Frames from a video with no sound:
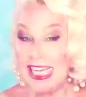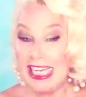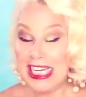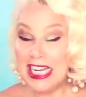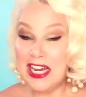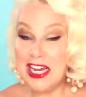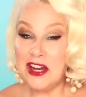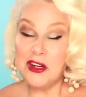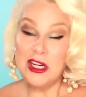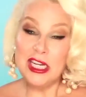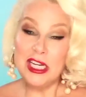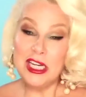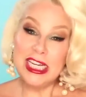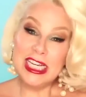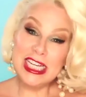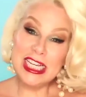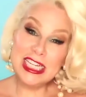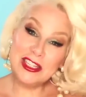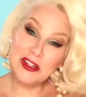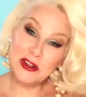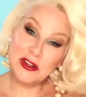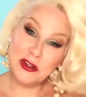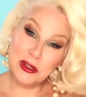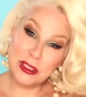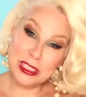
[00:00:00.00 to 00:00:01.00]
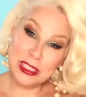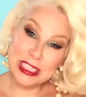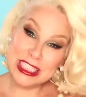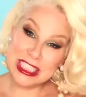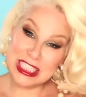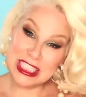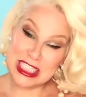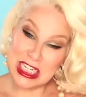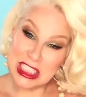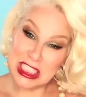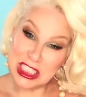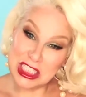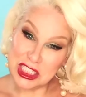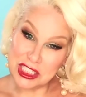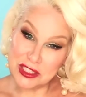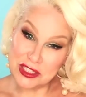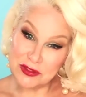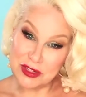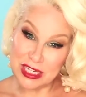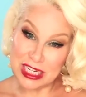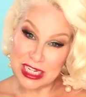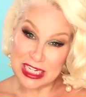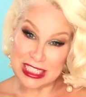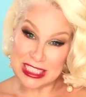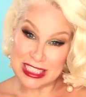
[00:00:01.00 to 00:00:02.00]
Now, in the early stages
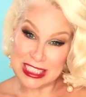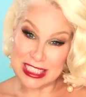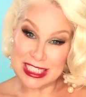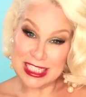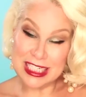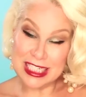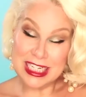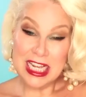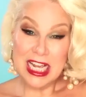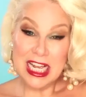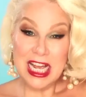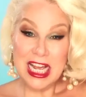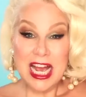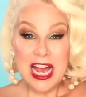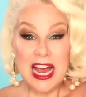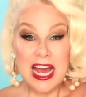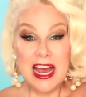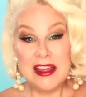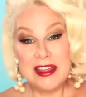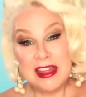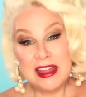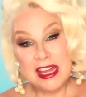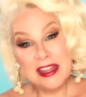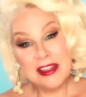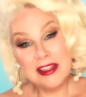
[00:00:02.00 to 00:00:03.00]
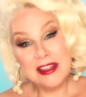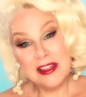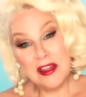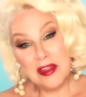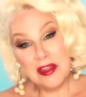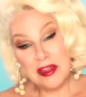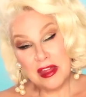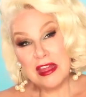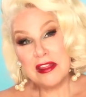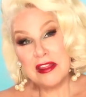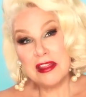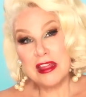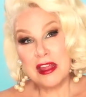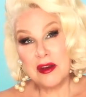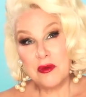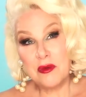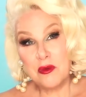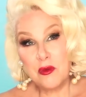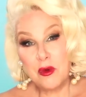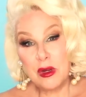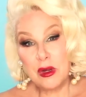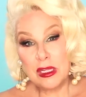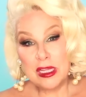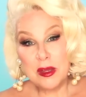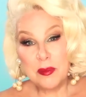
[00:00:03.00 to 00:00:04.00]
of kissing, I think the thing that
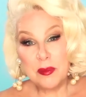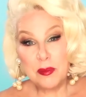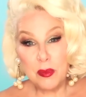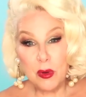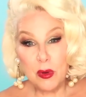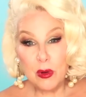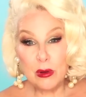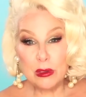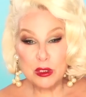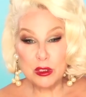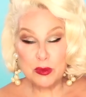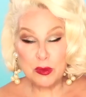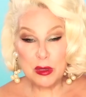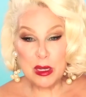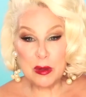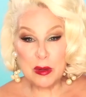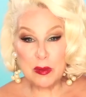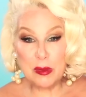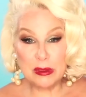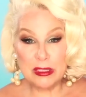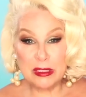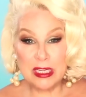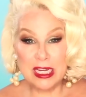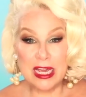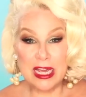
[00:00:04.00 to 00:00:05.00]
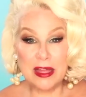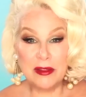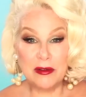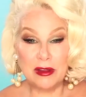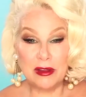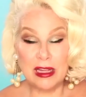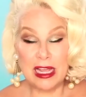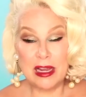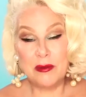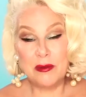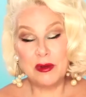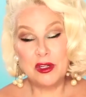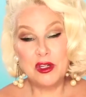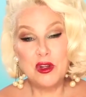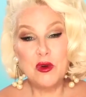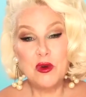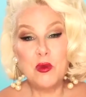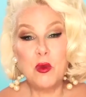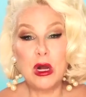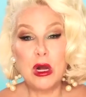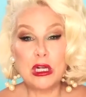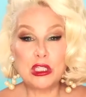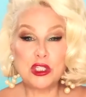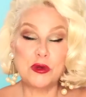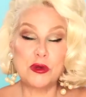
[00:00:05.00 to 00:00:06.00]
really pulls people together, like when you
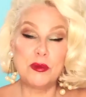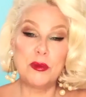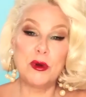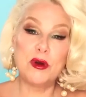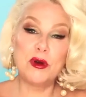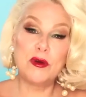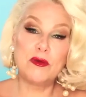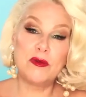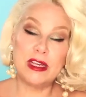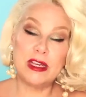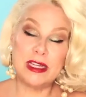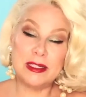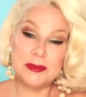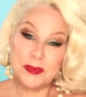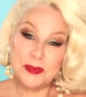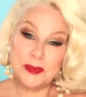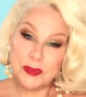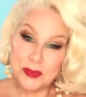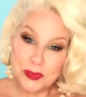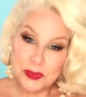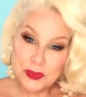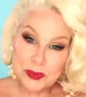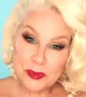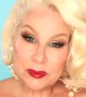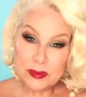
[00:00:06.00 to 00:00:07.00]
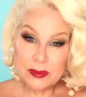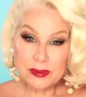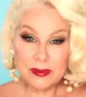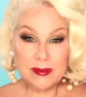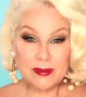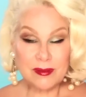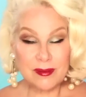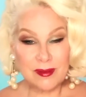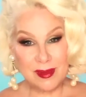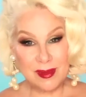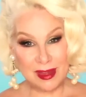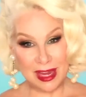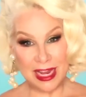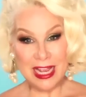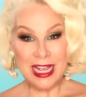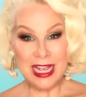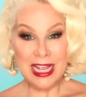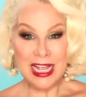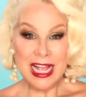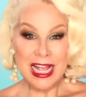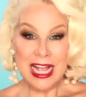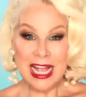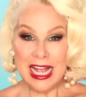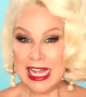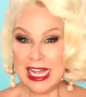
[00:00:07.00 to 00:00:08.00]
watch a movie,
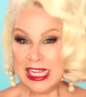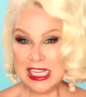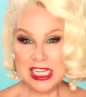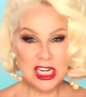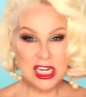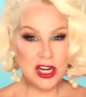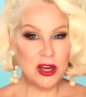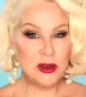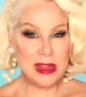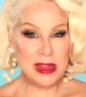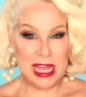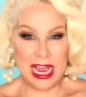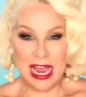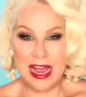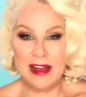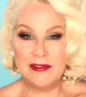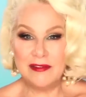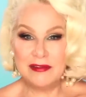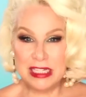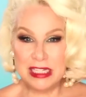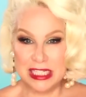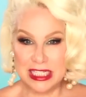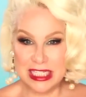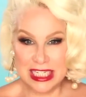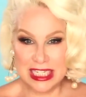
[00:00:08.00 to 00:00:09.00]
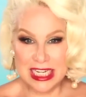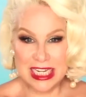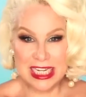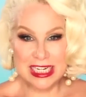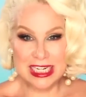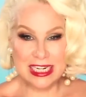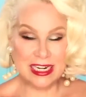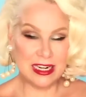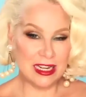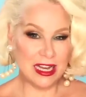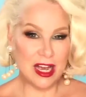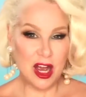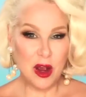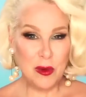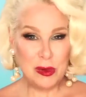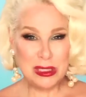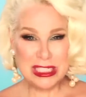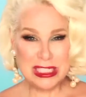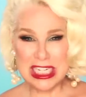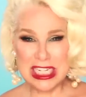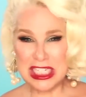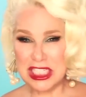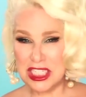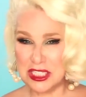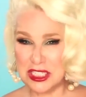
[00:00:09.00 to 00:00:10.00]
and you know they have the scene. I hope
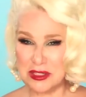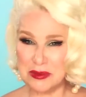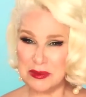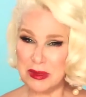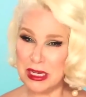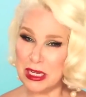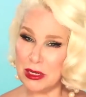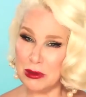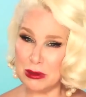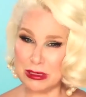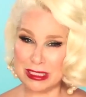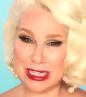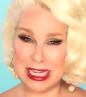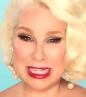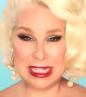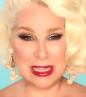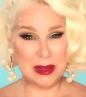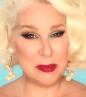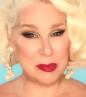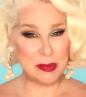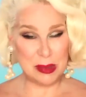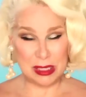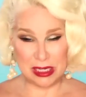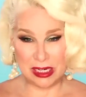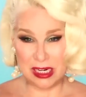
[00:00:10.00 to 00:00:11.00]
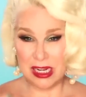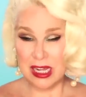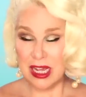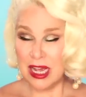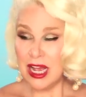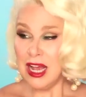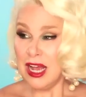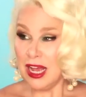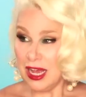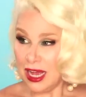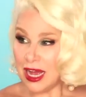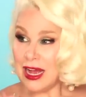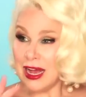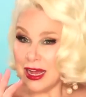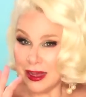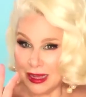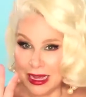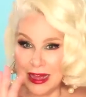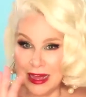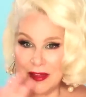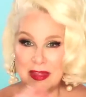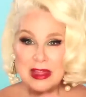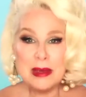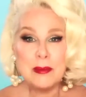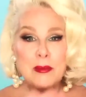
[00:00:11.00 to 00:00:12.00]
it's not just me who's like that, but
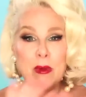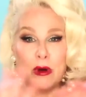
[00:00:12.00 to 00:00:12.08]
I think